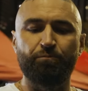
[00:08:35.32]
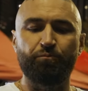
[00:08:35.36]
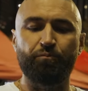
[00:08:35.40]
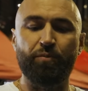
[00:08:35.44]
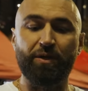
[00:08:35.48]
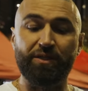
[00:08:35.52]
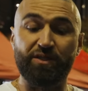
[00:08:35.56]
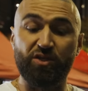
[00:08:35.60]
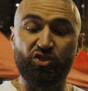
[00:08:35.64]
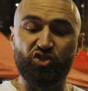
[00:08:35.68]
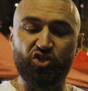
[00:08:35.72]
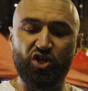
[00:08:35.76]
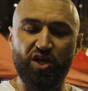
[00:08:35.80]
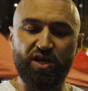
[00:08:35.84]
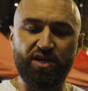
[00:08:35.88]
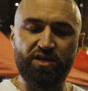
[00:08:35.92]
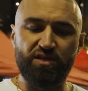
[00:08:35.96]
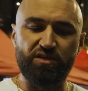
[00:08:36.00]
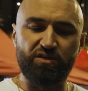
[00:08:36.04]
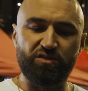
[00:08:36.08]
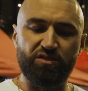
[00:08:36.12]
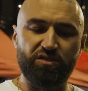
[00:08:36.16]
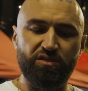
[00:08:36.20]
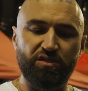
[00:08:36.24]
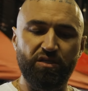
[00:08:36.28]
But the
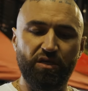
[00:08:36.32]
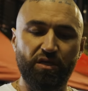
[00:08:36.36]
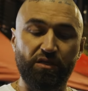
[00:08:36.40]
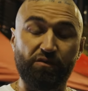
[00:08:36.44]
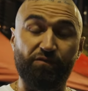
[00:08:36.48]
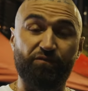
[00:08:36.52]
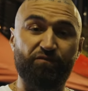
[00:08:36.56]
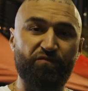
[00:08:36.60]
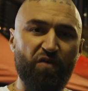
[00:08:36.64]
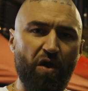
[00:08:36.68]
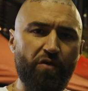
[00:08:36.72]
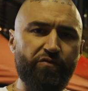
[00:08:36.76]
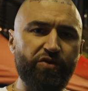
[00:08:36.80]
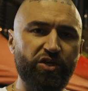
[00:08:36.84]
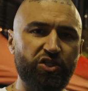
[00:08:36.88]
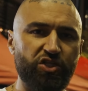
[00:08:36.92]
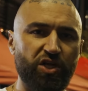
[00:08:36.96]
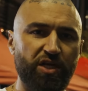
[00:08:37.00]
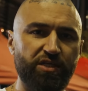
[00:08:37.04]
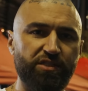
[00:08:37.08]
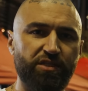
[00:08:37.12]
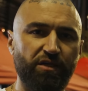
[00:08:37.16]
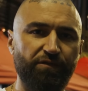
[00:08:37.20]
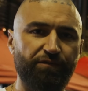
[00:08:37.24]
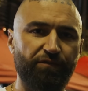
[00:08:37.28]
cheese, it's very
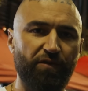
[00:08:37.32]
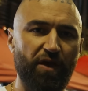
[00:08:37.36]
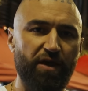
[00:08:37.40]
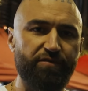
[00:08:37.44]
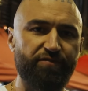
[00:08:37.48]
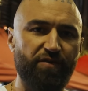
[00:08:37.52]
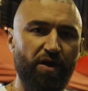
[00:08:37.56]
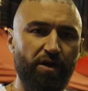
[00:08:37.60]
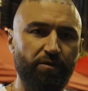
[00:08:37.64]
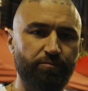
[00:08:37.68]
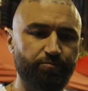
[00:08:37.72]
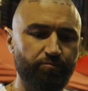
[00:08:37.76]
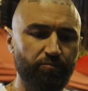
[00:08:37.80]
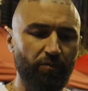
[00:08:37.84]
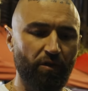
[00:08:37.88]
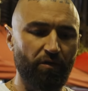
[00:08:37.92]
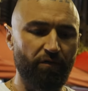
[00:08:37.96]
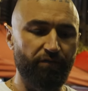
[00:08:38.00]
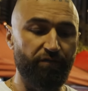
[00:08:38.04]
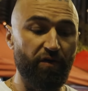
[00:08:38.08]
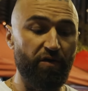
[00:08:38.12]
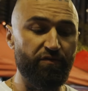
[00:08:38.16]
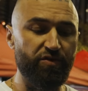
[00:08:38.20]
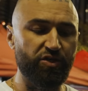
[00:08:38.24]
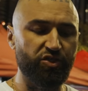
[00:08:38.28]
cheesy flavor,
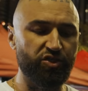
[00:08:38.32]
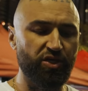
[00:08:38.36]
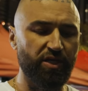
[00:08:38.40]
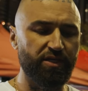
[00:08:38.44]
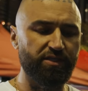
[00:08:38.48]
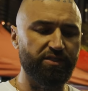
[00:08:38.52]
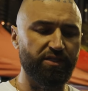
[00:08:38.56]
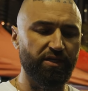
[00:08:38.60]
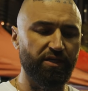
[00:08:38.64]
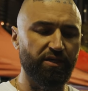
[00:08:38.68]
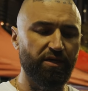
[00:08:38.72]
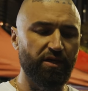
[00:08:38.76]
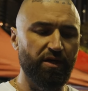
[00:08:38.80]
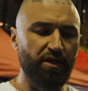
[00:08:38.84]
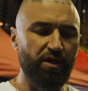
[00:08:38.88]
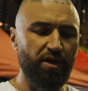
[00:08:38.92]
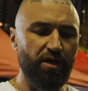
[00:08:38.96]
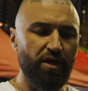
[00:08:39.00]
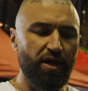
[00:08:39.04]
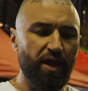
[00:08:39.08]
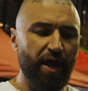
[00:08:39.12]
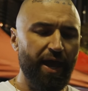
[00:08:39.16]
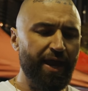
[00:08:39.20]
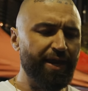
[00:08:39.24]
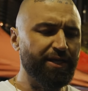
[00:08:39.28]
very cheesy.
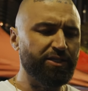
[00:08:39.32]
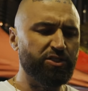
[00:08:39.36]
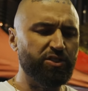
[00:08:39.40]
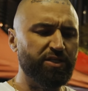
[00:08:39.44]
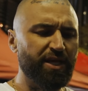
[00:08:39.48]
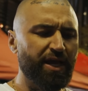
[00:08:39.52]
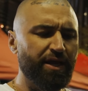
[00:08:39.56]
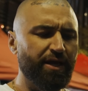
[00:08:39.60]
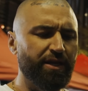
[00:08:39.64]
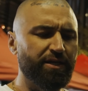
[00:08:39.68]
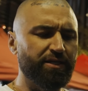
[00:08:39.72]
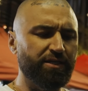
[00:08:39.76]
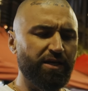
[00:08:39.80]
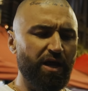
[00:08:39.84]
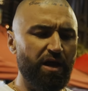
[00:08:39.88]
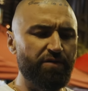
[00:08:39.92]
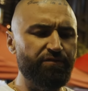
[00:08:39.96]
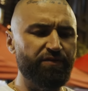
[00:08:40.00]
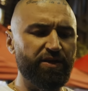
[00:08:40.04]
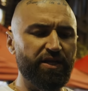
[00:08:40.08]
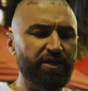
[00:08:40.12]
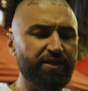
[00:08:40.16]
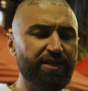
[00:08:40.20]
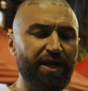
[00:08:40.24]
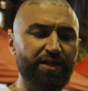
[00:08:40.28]
And it's
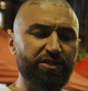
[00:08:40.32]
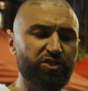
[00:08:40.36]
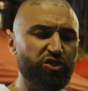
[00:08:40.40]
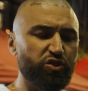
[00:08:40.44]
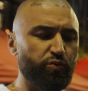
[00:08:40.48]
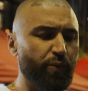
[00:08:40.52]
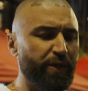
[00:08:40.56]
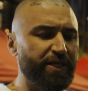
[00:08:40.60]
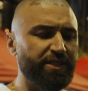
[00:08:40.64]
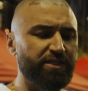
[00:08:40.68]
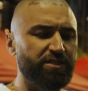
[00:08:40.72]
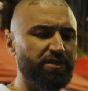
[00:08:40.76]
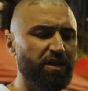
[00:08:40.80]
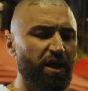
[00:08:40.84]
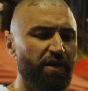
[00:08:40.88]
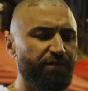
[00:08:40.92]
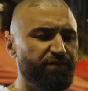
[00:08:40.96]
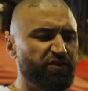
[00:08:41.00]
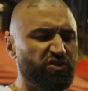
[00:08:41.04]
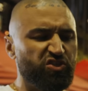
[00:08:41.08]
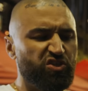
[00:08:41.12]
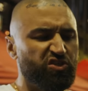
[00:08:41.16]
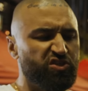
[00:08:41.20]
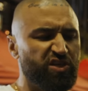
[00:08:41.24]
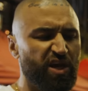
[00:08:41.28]
covered in that sweet stuff,
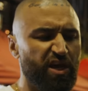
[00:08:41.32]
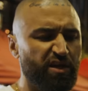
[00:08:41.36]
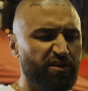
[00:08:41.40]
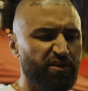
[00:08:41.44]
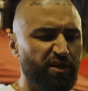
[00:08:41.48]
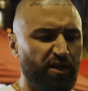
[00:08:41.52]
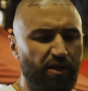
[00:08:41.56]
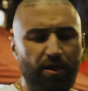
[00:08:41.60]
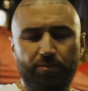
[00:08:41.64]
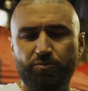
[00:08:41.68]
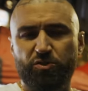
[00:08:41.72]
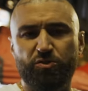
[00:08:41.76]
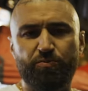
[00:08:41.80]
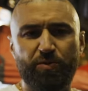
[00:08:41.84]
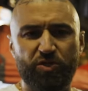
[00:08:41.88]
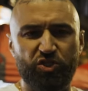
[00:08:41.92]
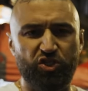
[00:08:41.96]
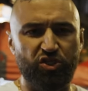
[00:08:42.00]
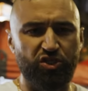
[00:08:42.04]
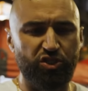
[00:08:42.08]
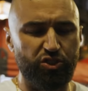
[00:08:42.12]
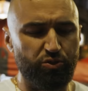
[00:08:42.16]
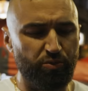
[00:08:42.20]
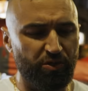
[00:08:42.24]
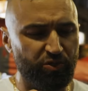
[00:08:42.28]
it's just hectic. I'm
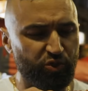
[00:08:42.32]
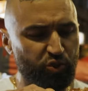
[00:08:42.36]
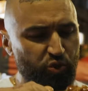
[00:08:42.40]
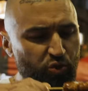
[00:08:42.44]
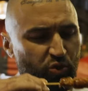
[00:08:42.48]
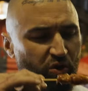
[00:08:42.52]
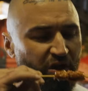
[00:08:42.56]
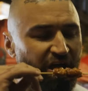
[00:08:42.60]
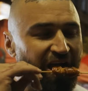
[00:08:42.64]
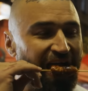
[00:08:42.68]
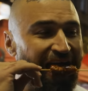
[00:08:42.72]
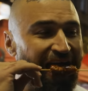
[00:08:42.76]
smashing this one too.